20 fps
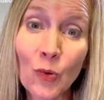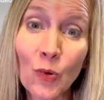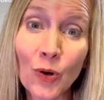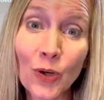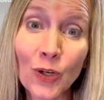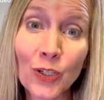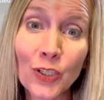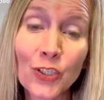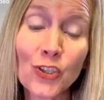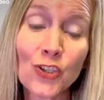
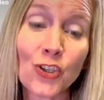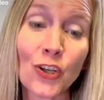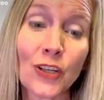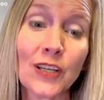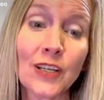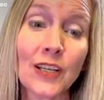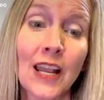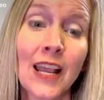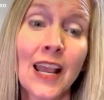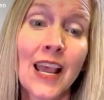should
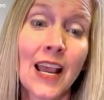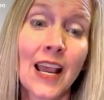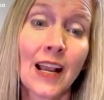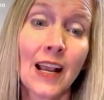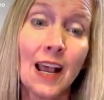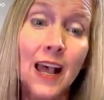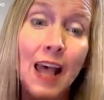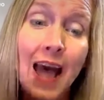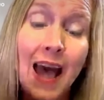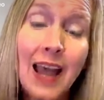
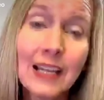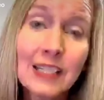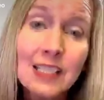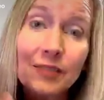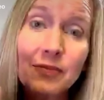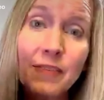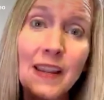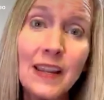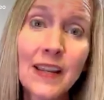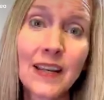activate
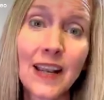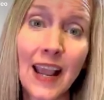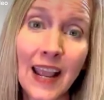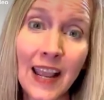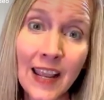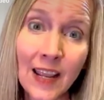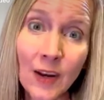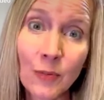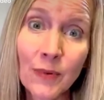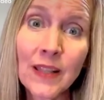and
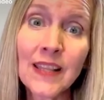release.